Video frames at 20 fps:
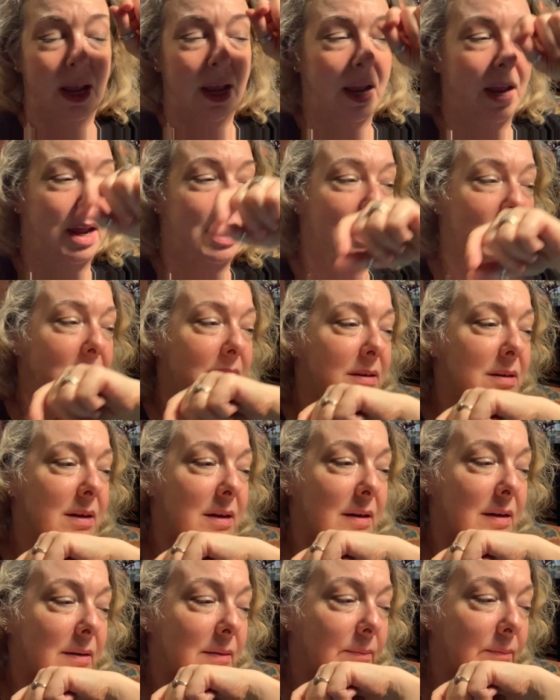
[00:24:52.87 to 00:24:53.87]
And
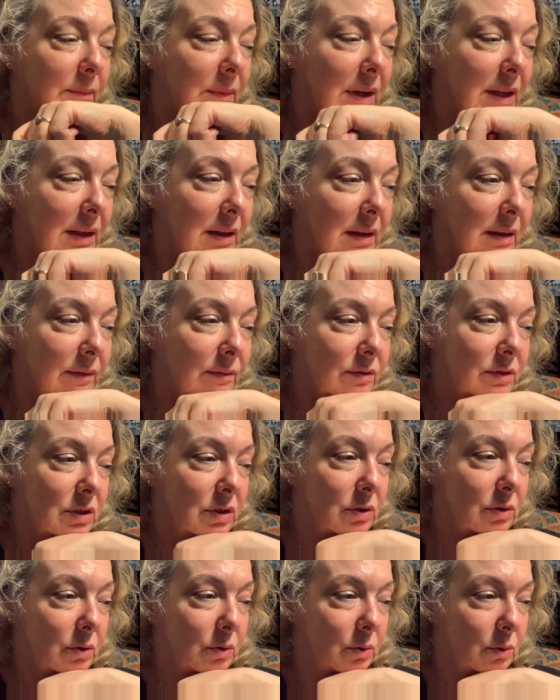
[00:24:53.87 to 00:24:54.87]
um, I'd love
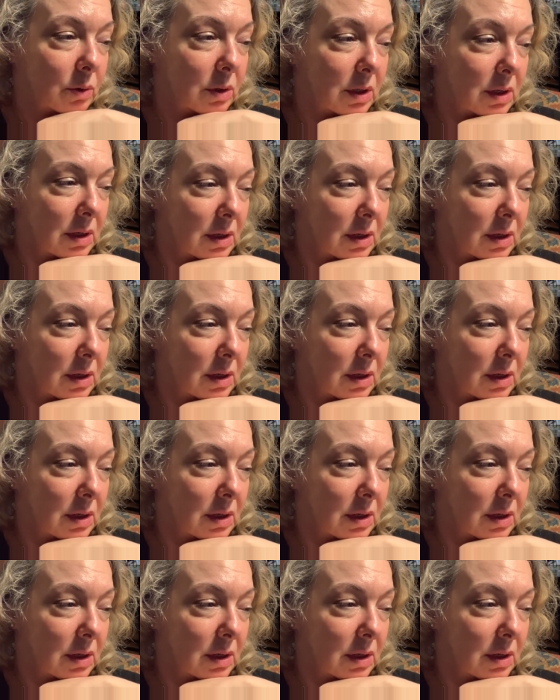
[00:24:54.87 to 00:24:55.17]
to